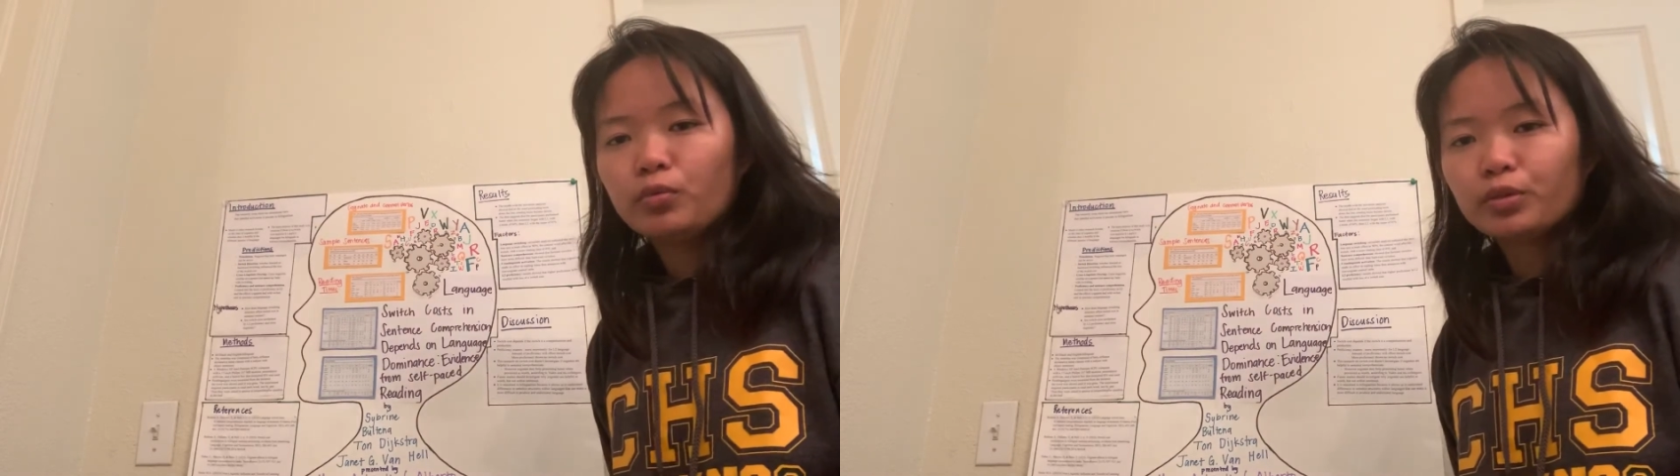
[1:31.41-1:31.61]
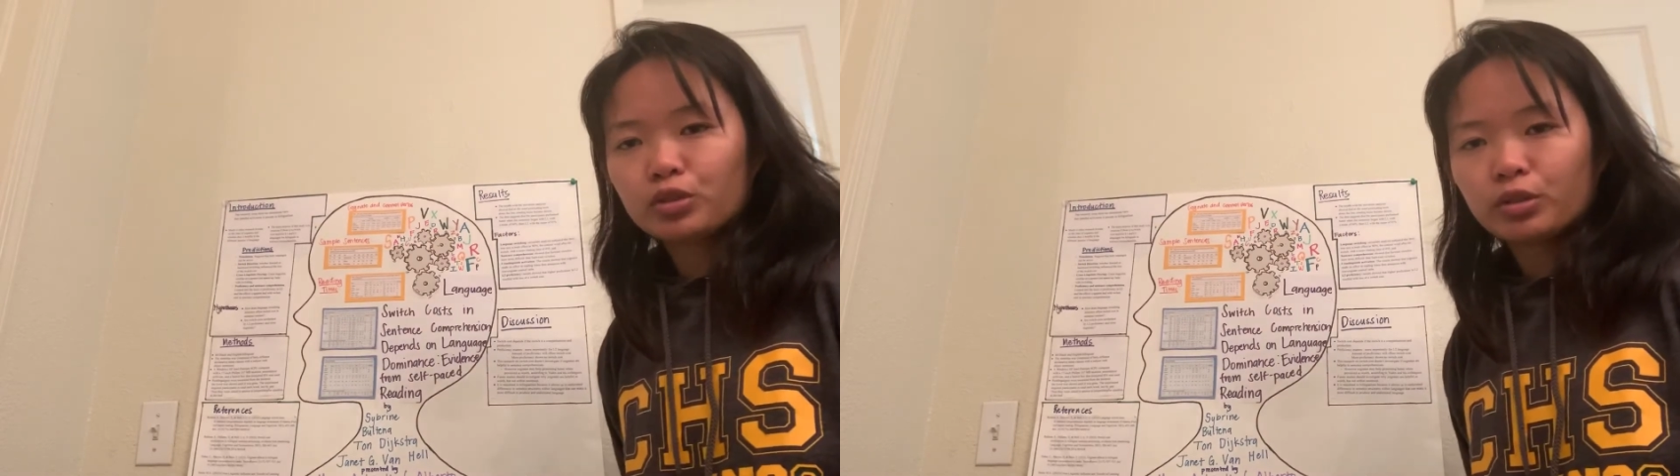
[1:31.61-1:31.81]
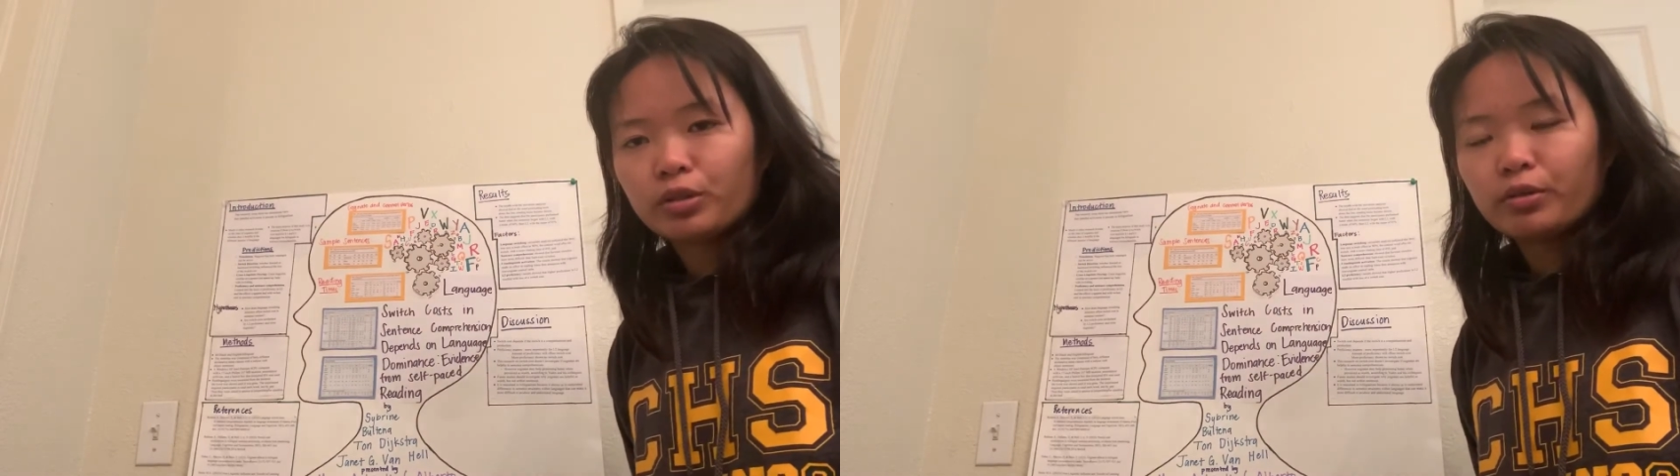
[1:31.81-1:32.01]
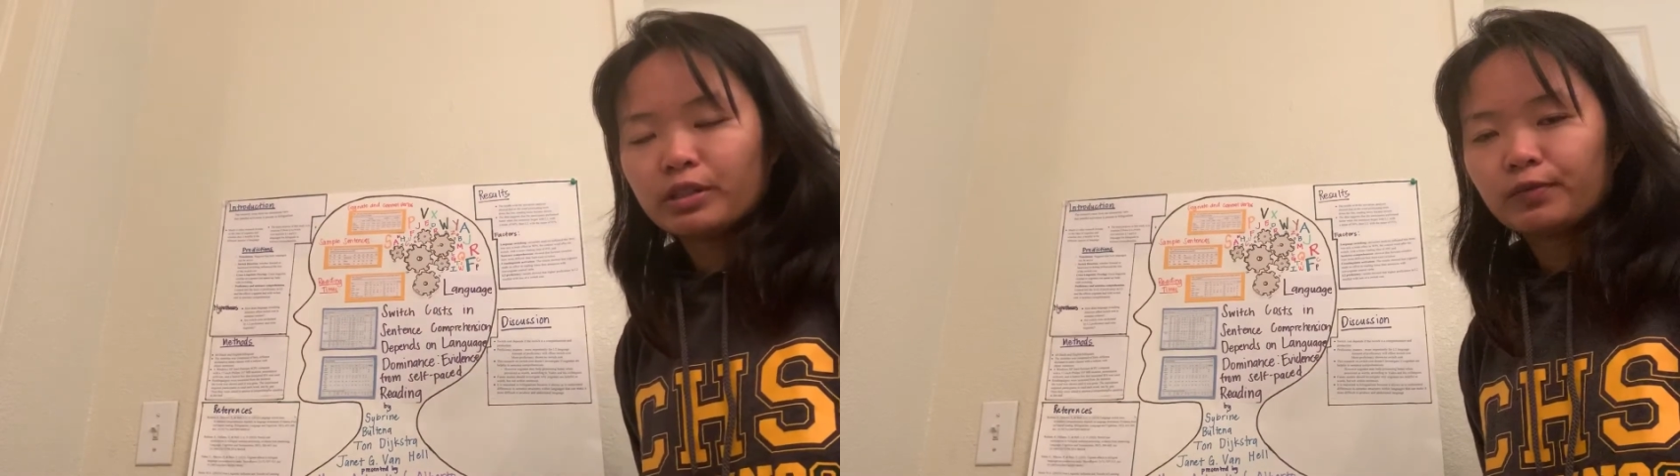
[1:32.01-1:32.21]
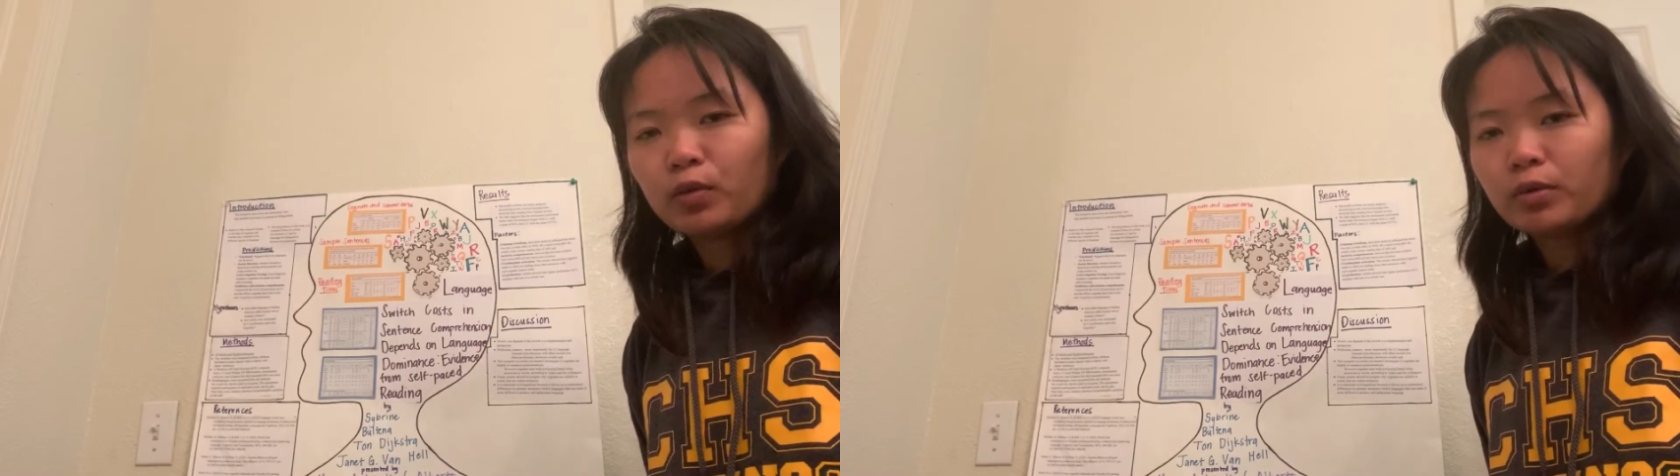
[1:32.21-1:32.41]
which are known
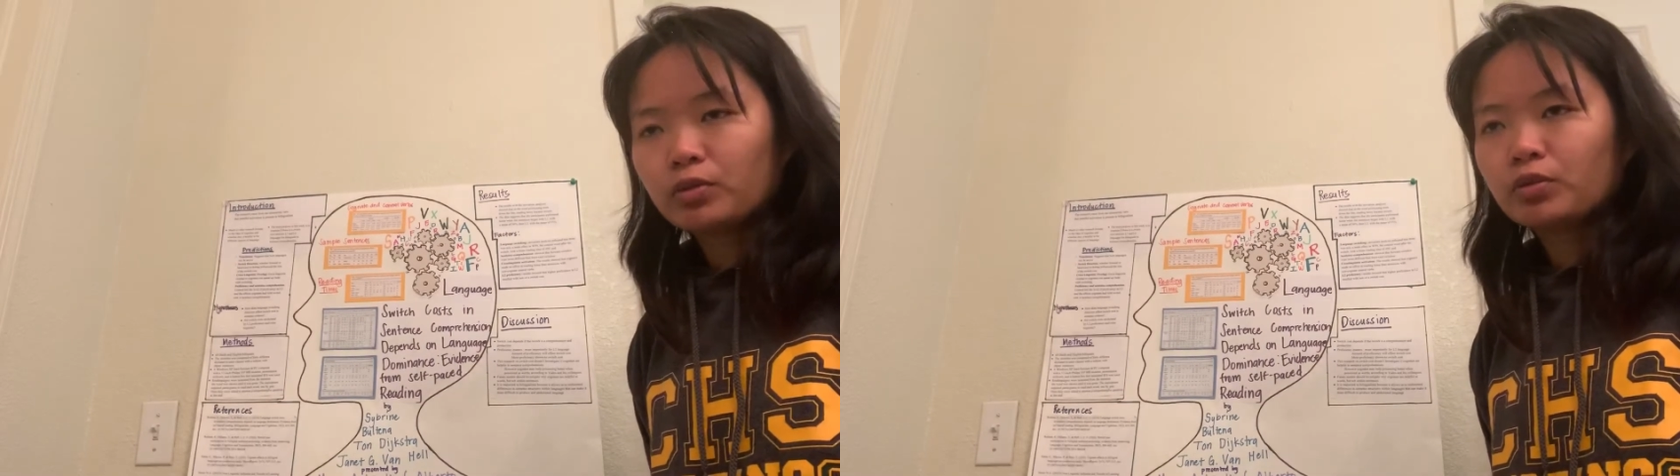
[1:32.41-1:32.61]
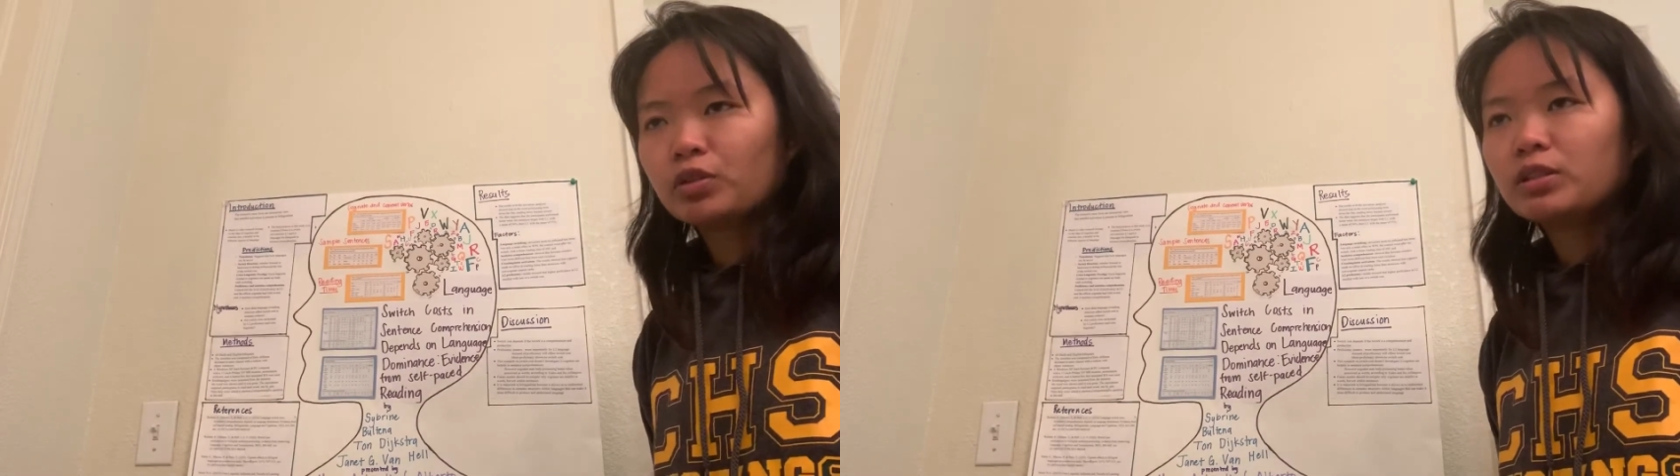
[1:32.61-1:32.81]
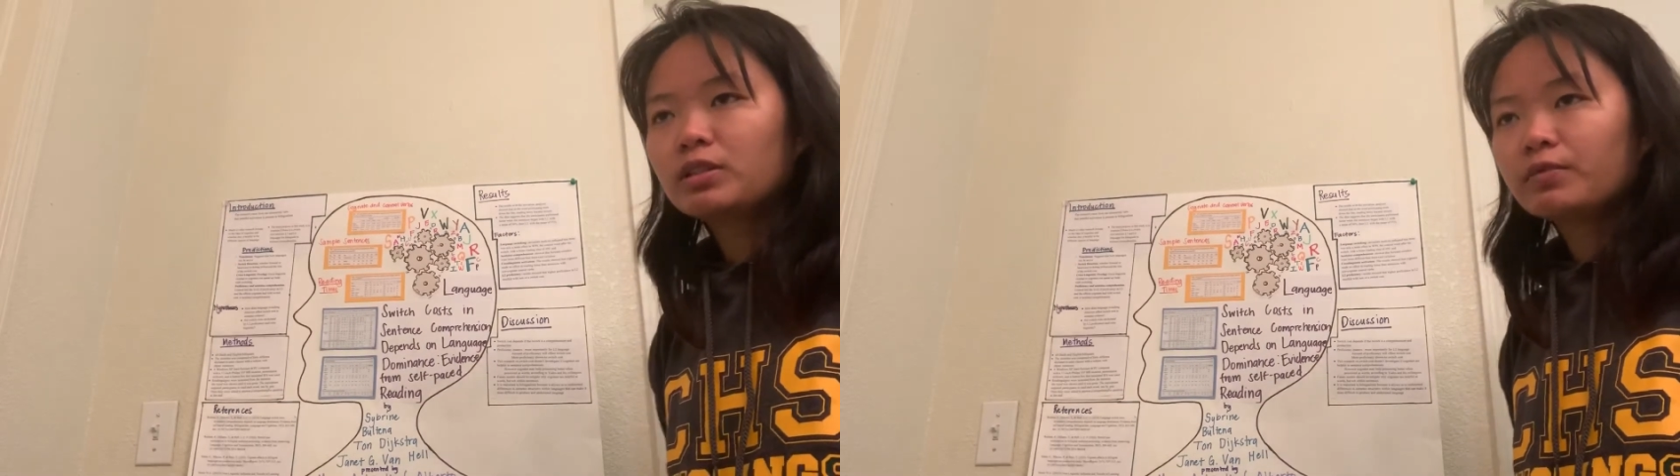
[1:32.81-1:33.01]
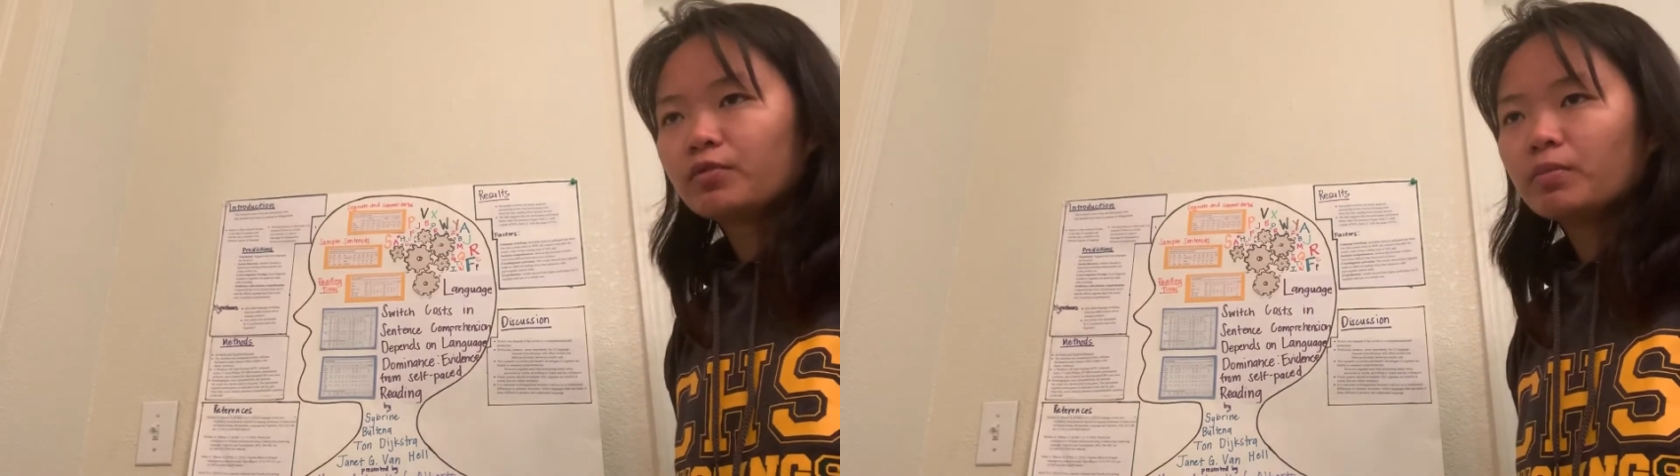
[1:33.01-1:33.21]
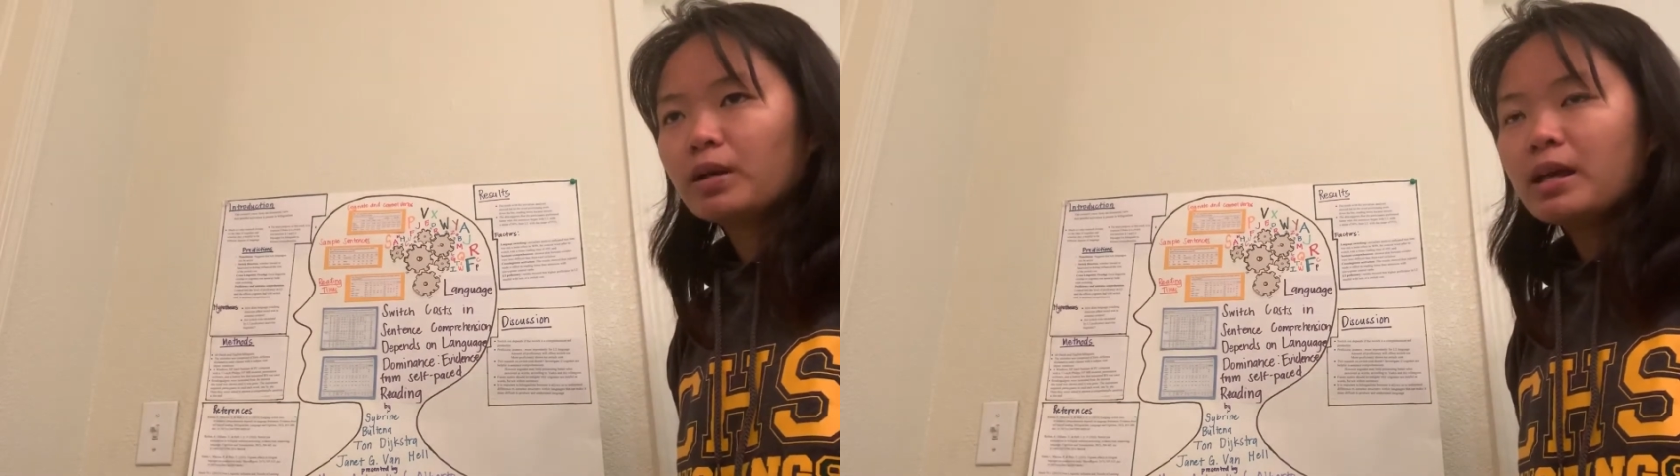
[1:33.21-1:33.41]
as forward switches, and
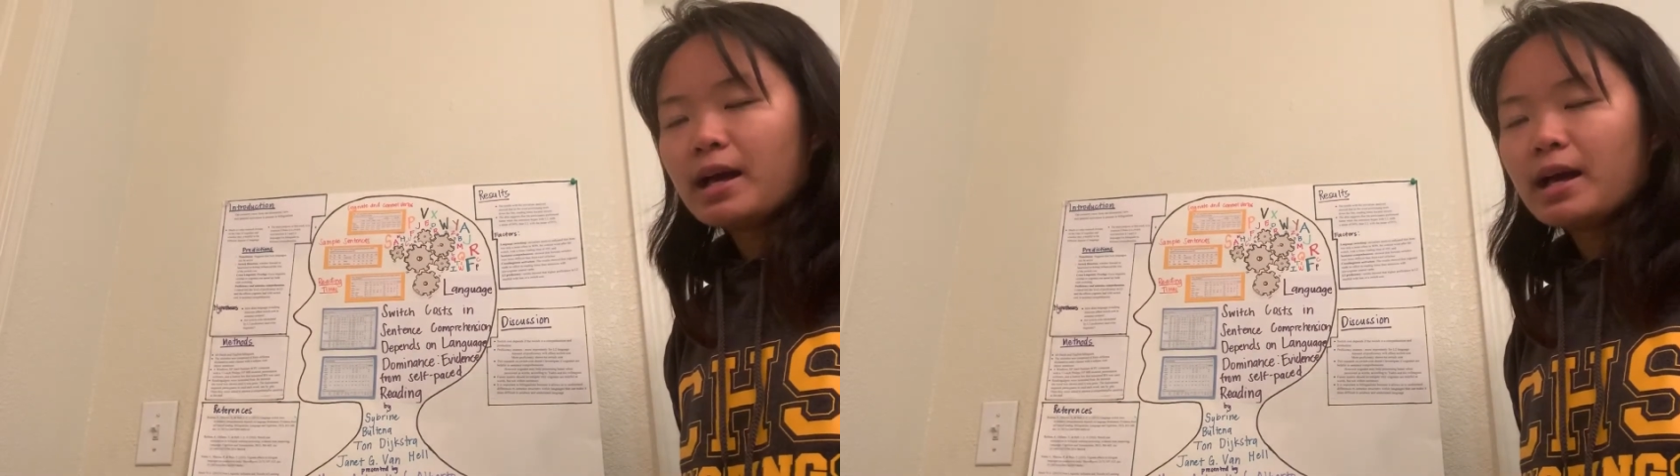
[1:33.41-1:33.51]
from